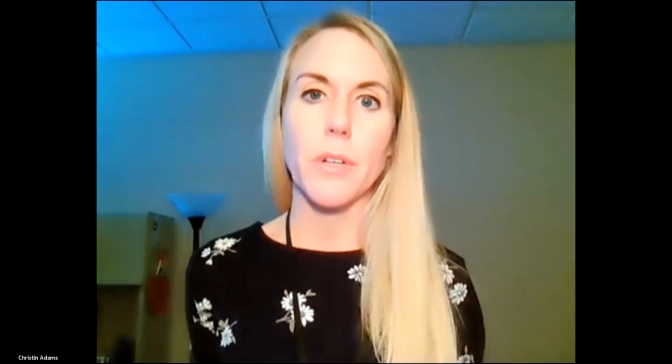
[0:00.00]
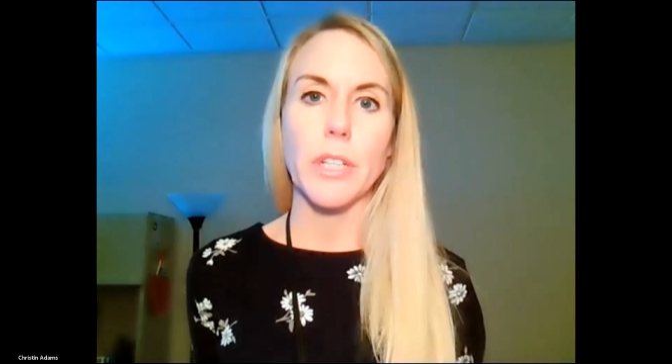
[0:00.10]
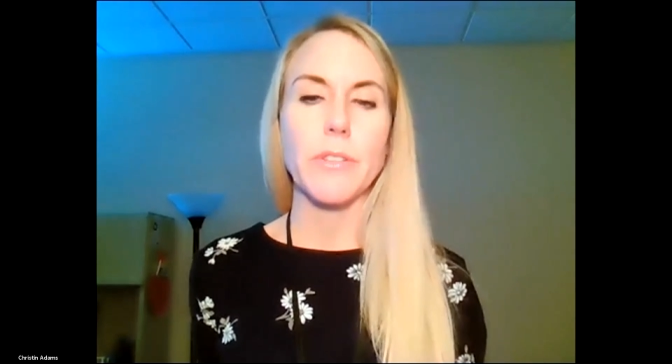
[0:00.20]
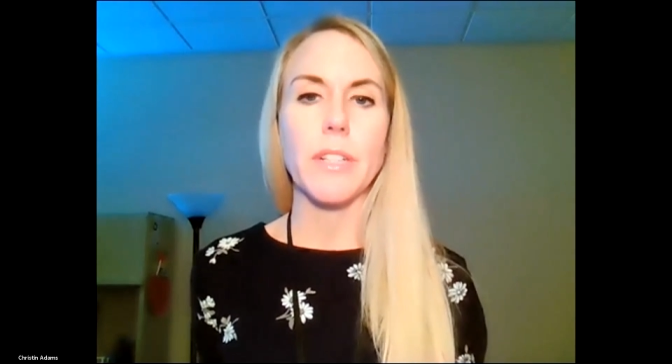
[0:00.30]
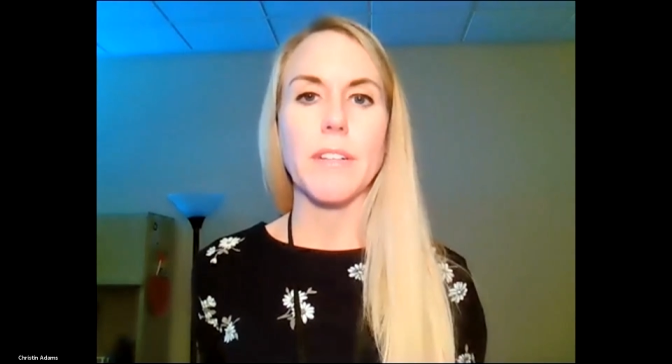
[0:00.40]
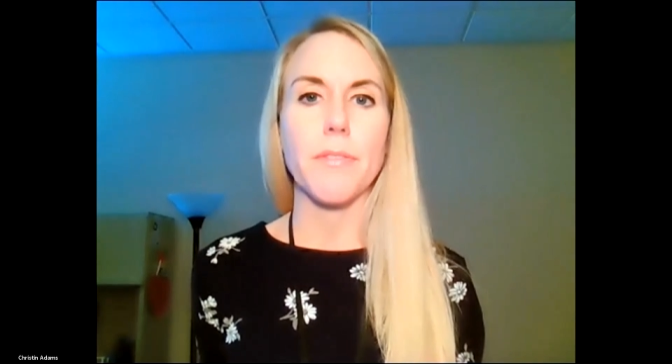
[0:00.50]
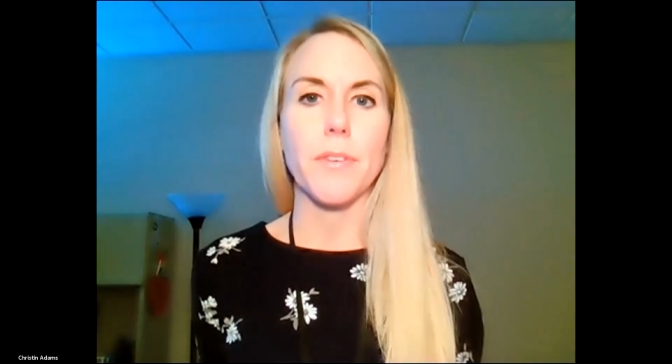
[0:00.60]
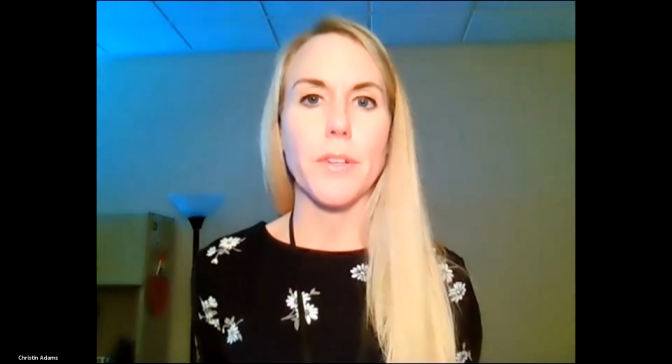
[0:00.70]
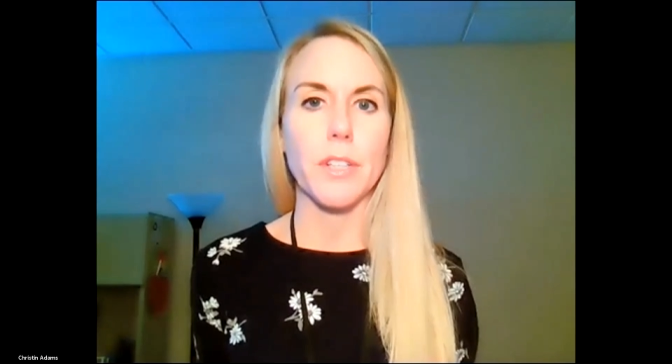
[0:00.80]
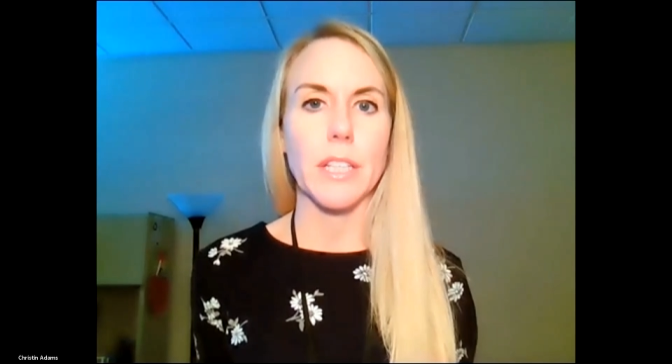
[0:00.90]
or you need
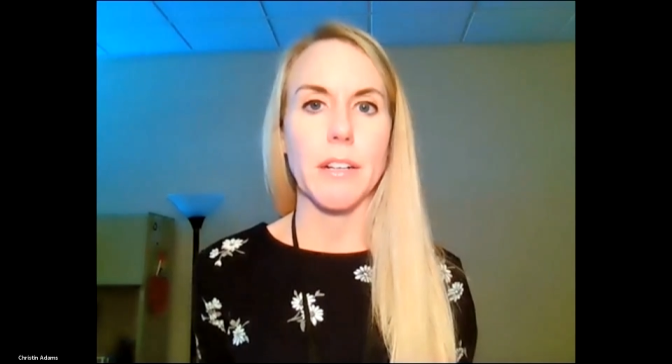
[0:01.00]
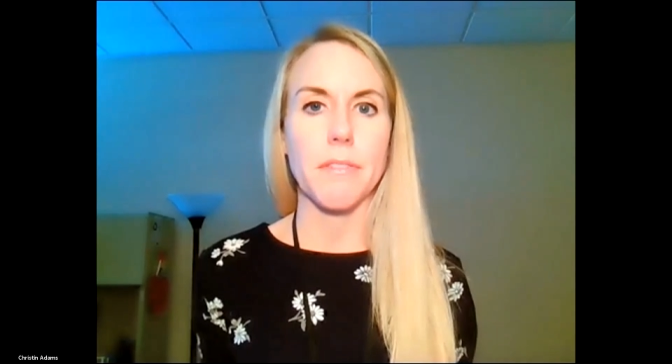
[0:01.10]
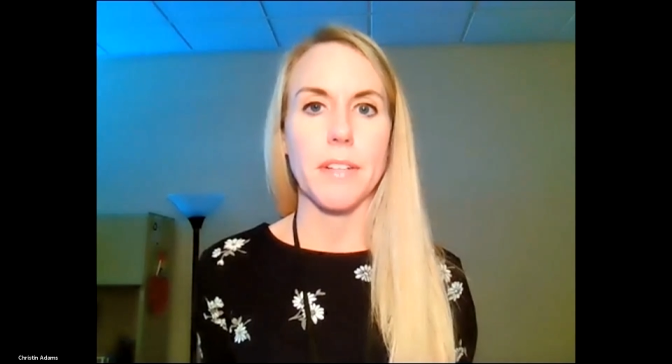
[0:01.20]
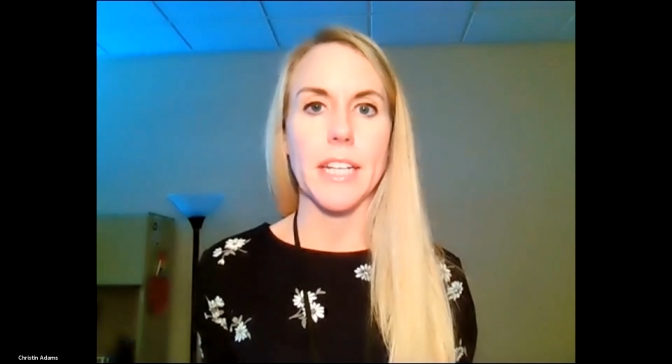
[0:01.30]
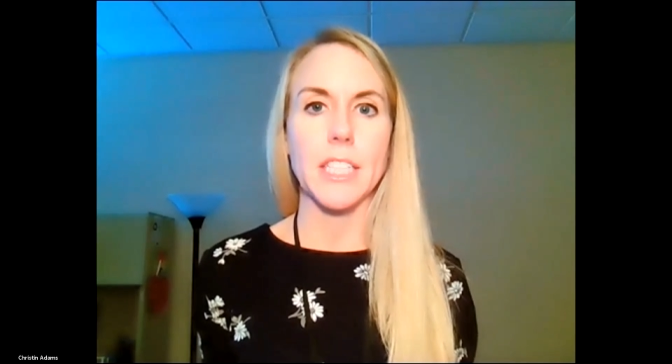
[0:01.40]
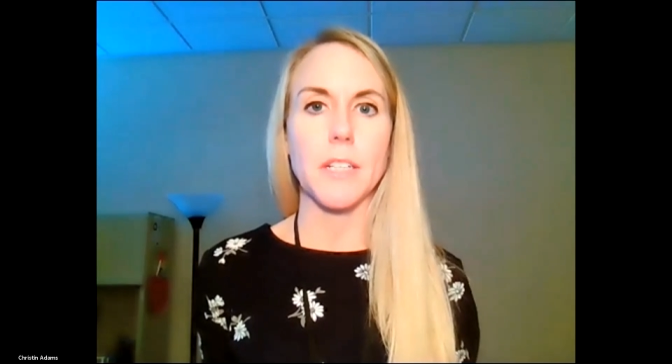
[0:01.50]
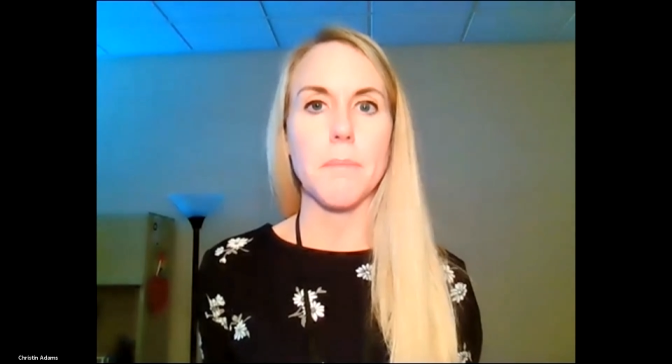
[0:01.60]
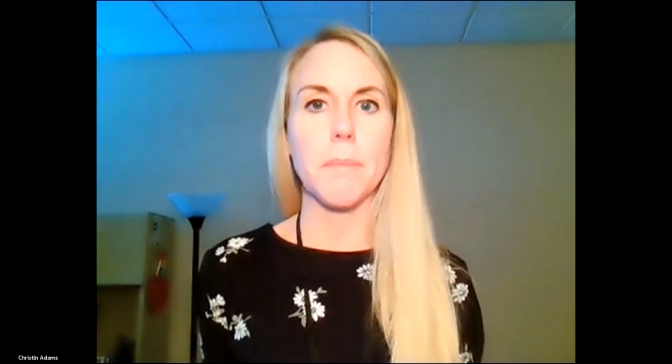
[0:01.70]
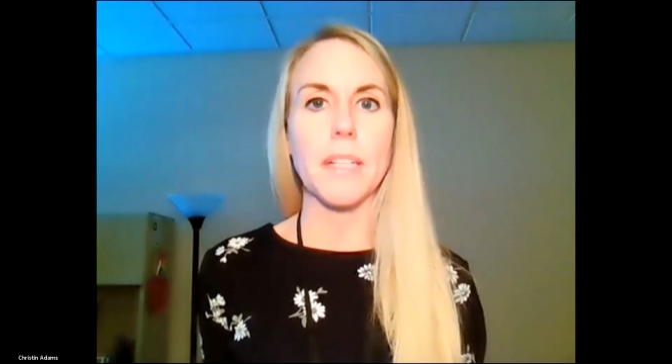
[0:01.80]
further clarification